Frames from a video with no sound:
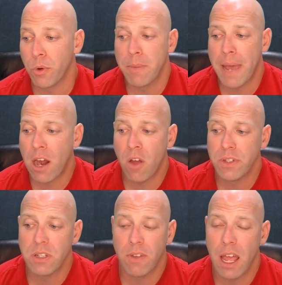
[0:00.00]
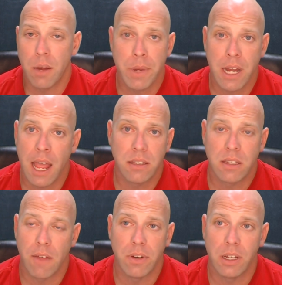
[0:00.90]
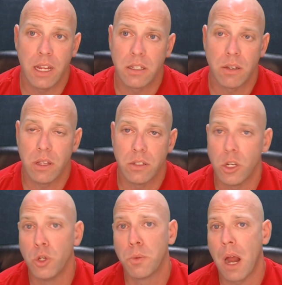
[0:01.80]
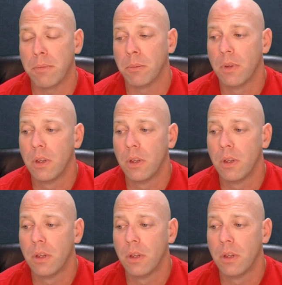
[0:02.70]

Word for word: But with a bad offensive line, I mean, yeah, it's definitely it's a it's a huge problem,